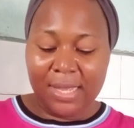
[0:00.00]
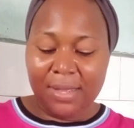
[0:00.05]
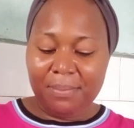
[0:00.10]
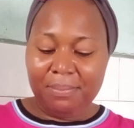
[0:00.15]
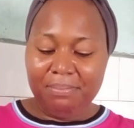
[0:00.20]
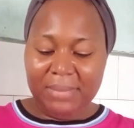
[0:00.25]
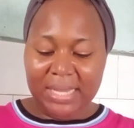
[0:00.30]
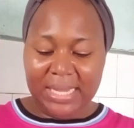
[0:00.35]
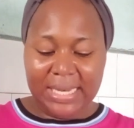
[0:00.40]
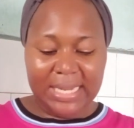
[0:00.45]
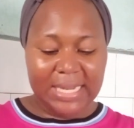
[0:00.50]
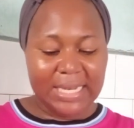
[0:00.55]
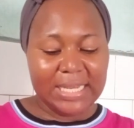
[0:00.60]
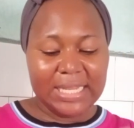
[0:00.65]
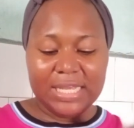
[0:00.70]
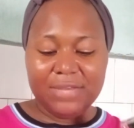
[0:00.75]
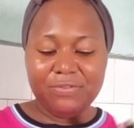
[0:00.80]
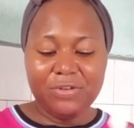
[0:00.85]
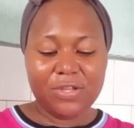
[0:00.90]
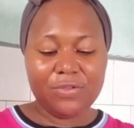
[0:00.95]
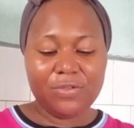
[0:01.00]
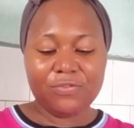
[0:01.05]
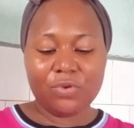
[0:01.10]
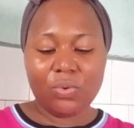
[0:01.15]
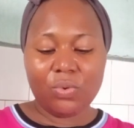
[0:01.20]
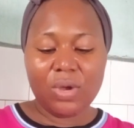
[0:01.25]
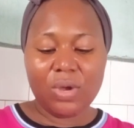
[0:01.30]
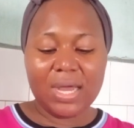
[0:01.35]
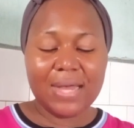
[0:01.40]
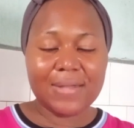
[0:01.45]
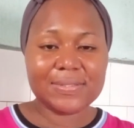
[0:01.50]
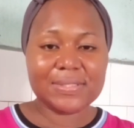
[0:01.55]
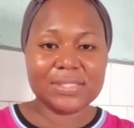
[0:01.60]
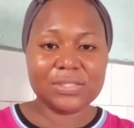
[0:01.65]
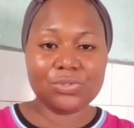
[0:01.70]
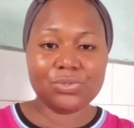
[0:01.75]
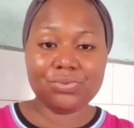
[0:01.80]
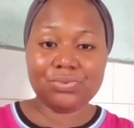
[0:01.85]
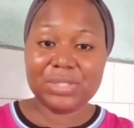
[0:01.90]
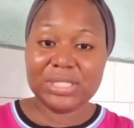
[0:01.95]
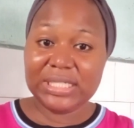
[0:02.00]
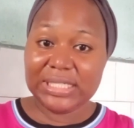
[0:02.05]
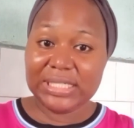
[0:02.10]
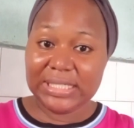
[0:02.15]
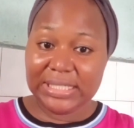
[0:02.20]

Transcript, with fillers: Meaning, even if your workout is during the